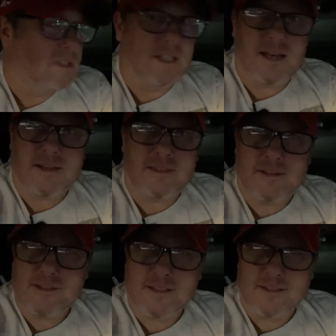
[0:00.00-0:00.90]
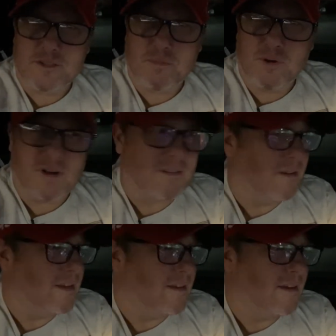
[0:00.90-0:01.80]
lot of things in this book,
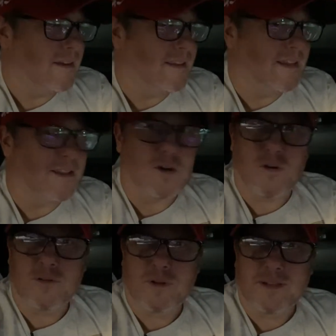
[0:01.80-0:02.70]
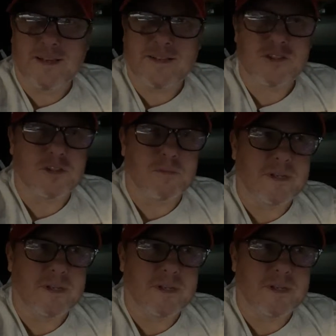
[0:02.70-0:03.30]
like, that are unrelated to,